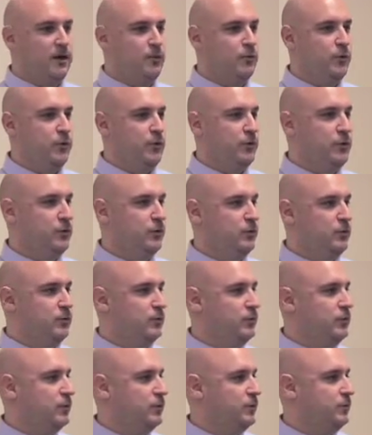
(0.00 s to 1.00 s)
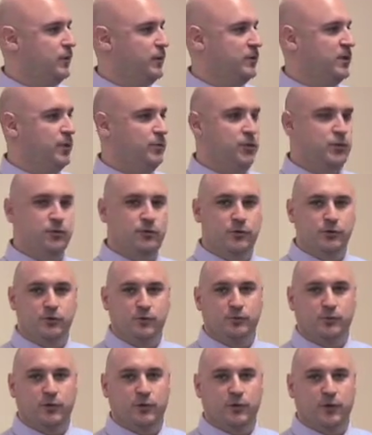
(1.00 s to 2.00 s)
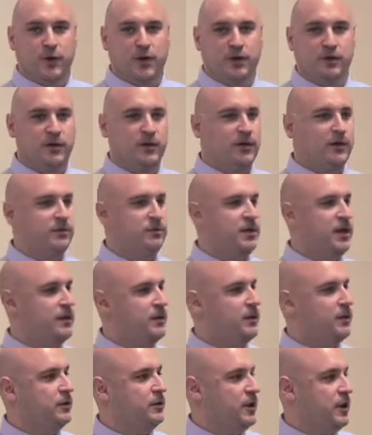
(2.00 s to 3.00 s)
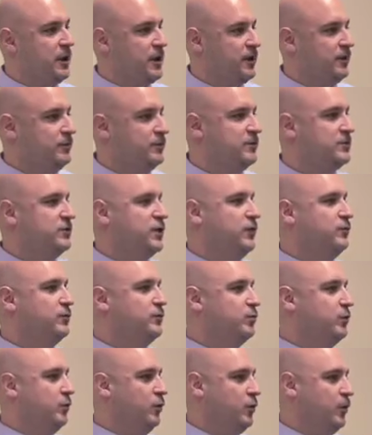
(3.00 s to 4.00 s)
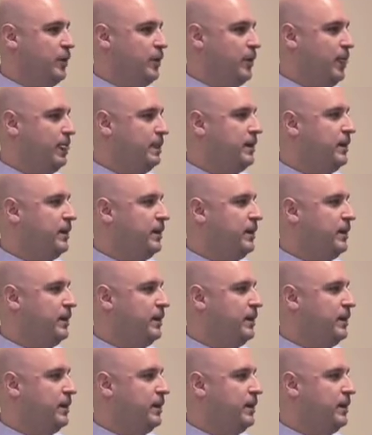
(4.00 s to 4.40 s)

whether you're a W-2 employee, 1099, self-employed,